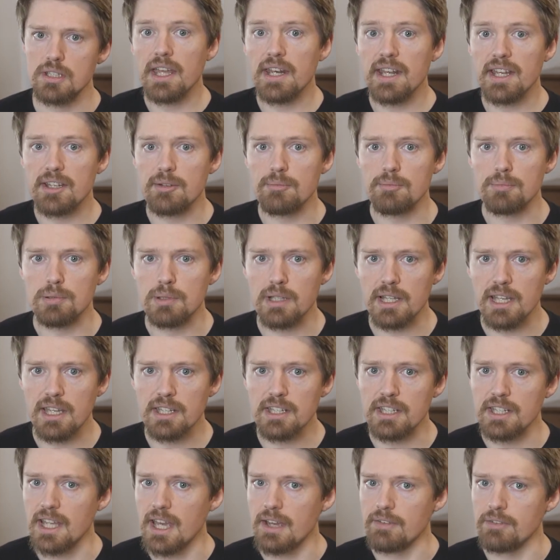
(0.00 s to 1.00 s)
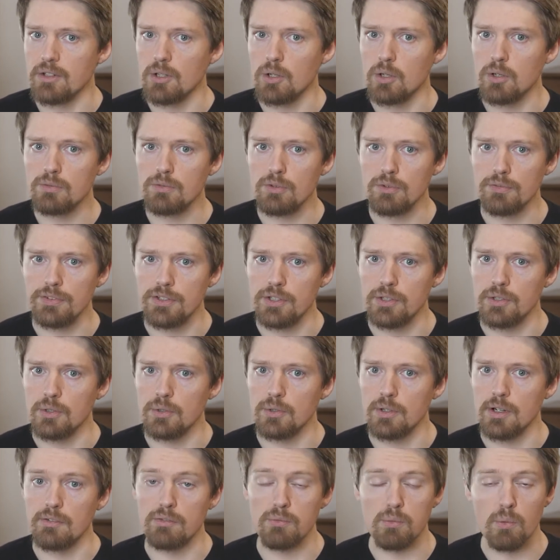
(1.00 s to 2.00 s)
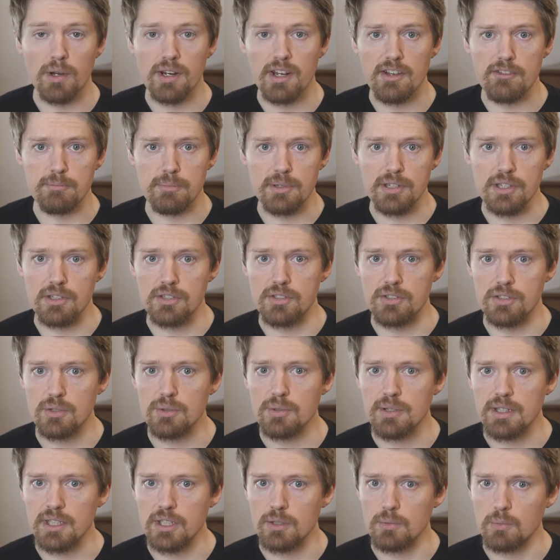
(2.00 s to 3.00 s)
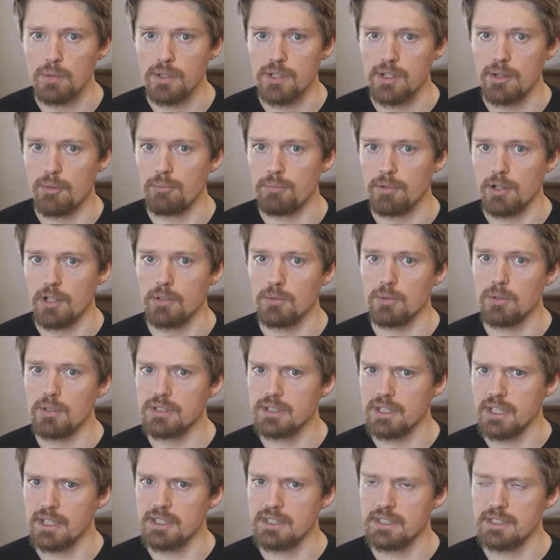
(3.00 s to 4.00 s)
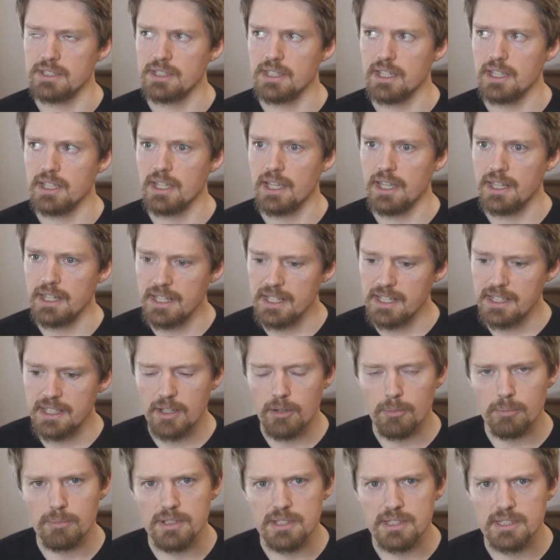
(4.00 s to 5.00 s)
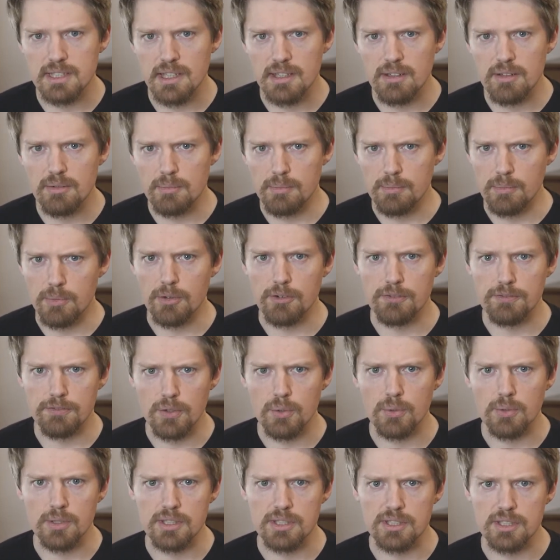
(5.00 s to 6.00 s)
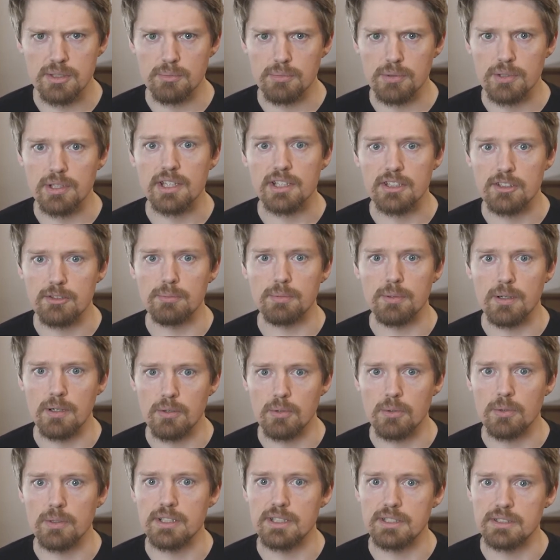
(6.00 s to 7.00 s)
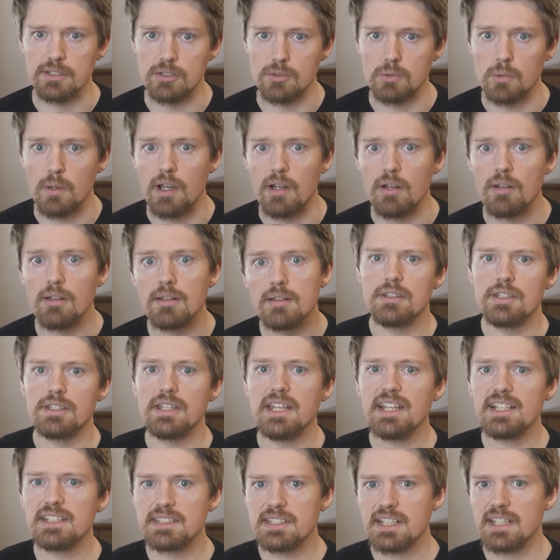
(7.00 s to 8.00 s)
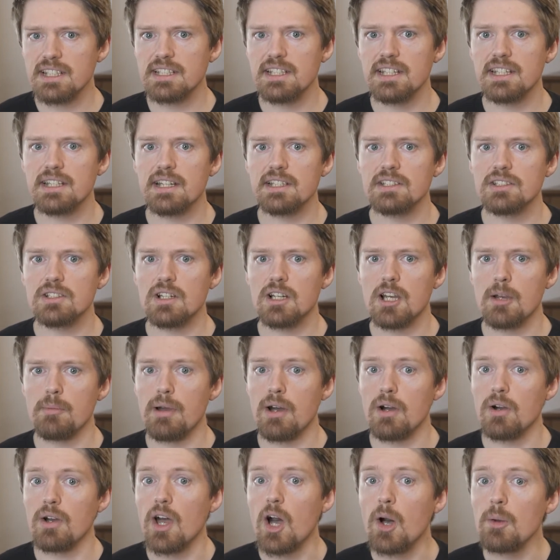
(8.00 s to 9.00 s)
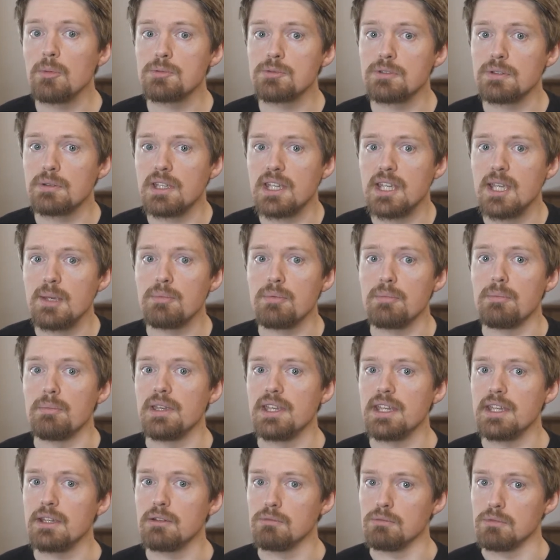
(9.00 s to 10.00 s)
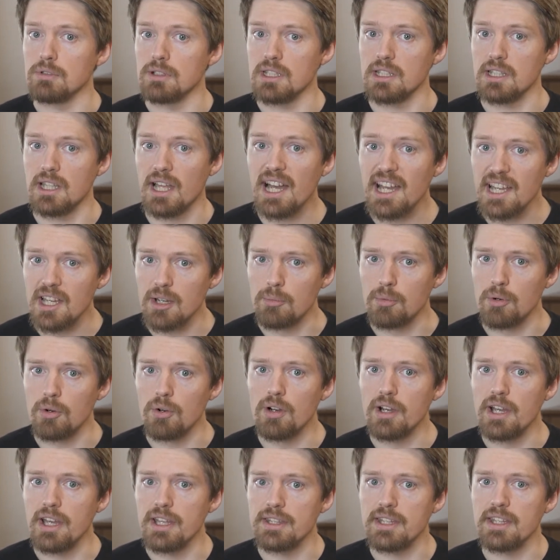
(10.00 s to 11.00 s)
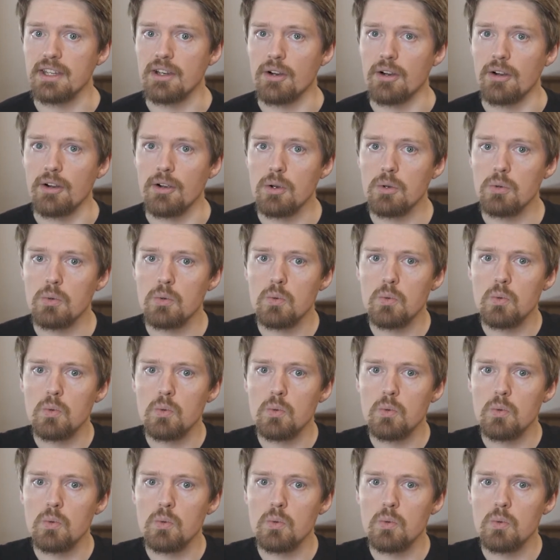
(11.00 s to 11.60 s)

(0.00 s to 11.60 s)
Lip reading: And I can plan and have an overview of what I've been doing and what I'm prioritizing, and it can help me set more focused and productive priorities as well. The next technique I talk about helps keep me reliable, and they are